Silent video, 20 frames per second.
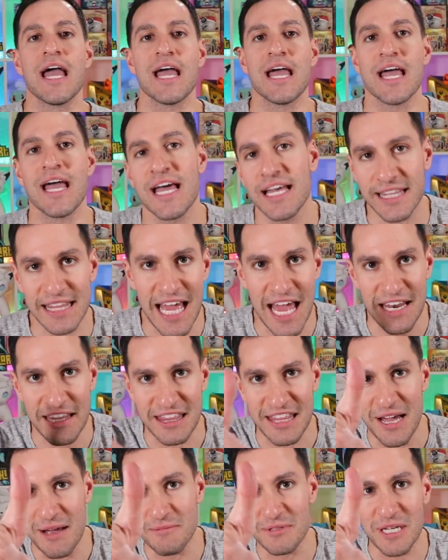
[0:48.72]
hit that
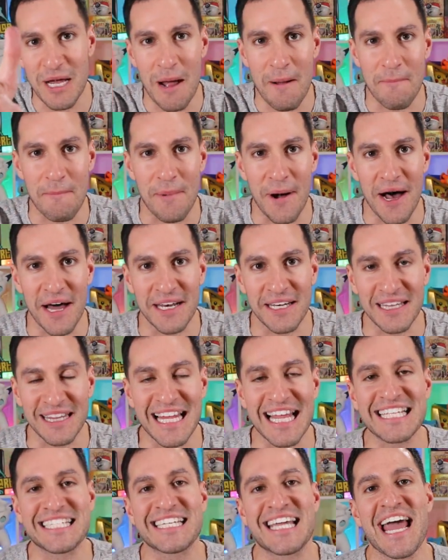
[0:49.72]
thumbs up button.
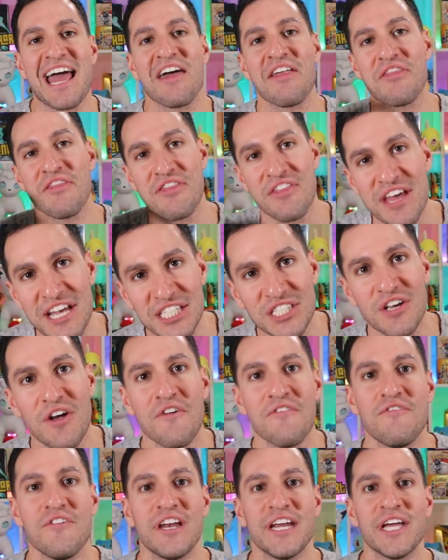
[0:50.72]
Let's get this
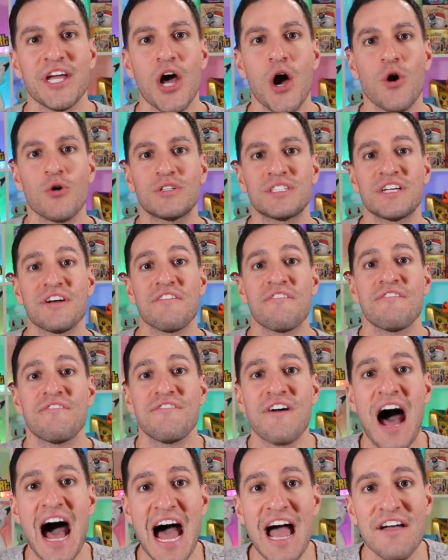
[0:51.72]
video to
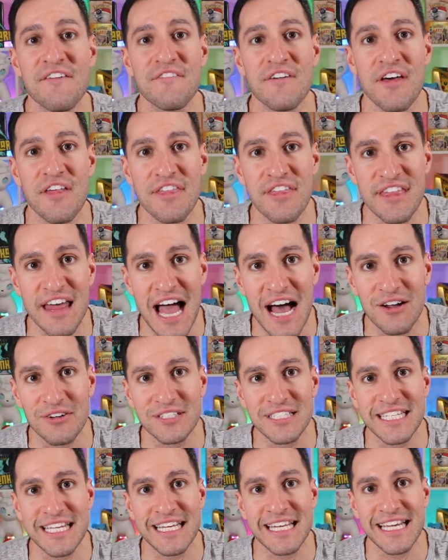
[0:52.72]

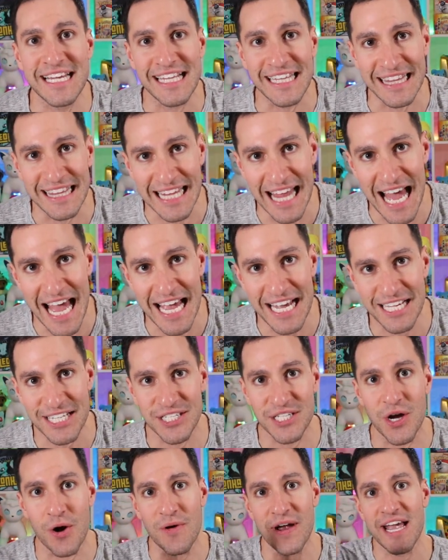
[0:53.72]
5,000 likes,
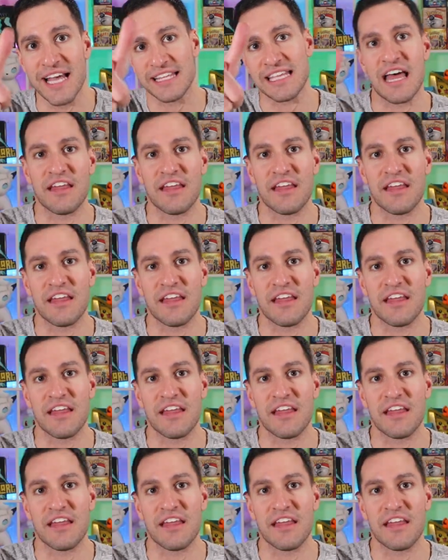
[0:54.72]
so hit